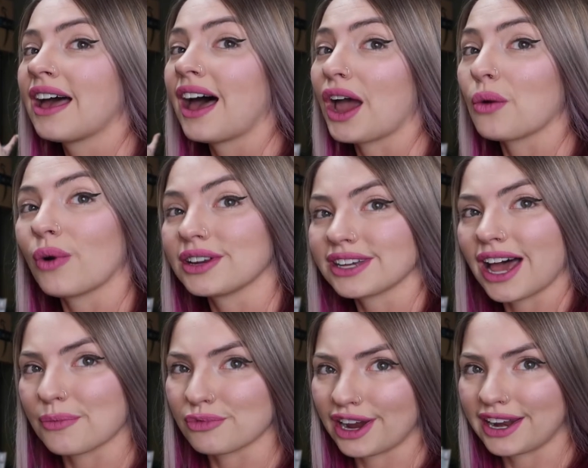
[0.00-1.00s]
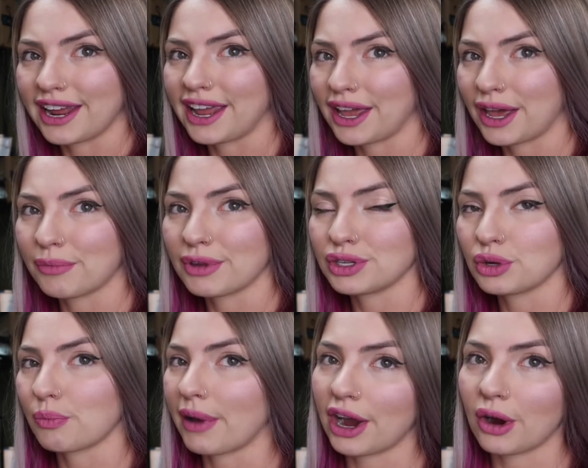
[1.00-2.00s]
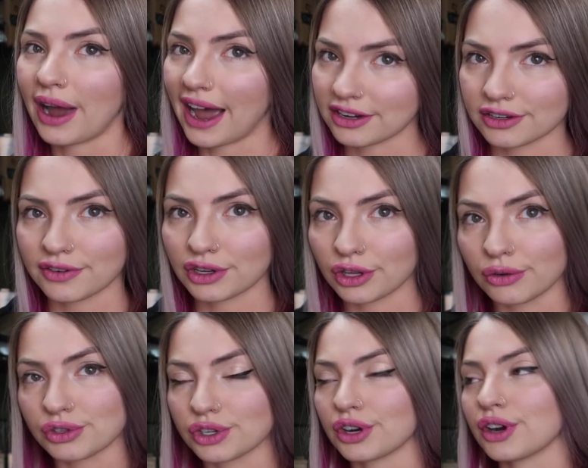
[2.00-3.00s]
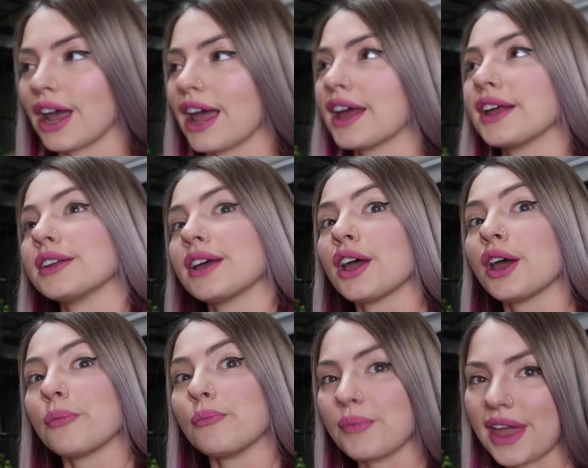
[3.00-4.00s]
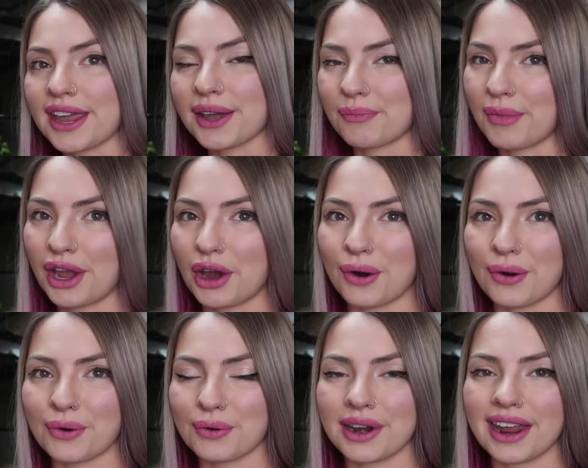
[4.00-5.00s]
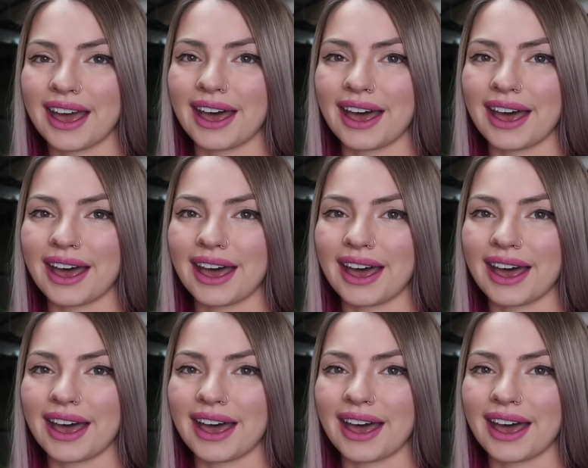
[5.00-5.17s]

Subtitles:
I want to upgrade him to a bioactive enclosure and make my own